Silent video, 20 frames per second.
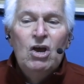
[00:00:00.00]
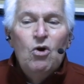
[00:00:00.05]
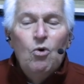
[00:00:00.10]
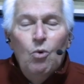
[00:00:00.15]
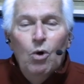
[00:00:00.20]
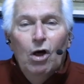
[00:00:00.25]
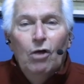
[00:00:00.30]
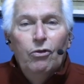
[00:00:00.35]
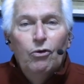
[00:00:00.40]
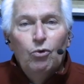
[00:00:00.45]

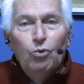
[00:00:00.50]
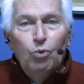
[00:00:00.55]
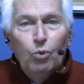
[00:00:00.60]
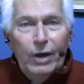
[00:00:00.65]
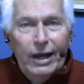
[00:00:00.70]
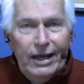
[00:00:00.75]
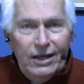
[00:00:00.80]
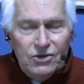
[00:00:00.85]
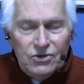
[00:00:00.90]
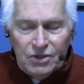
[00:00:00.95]
Well, the
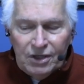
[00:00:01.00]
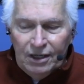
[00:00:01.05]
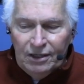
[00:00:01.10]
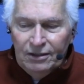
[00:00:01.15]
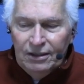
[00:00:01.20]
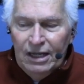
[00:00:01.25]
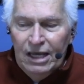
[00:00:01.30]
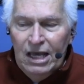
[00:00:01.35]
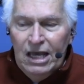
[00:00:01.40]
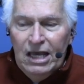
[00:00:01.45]

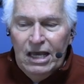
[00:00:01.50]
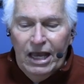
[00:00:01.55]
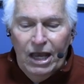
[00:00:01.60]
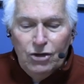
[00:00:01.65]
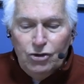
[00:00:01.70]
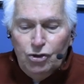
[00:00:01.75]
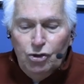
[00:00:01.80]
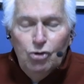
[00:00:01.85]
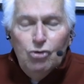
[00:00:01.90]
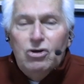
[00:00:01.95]
reason
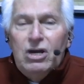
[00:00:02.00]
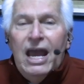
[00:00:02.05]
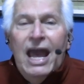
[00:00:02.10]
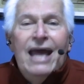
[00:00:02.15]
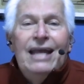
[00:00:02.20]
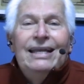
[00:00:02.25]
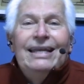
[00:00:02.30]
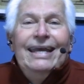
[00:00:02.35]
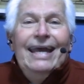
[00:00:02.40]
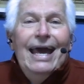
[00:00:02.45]
is you
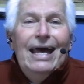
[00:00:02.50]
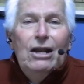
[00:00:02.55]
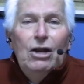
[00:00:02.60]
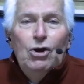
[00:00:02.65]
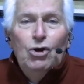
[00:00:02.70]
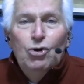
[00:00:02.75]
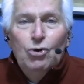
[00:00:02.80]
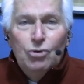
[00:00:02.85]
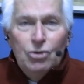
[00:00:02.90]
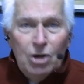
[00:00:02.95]
can't get a
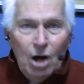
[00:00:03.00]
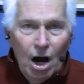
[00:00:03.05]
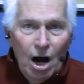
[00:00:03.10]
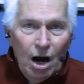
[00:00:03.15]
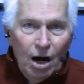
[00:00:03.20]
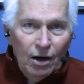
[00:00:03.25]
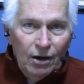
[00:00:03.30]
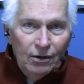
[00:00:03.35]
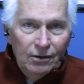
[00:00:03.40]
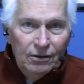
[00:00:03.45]
new
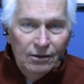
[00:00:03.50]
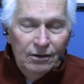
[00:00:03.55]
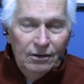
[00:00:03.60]
car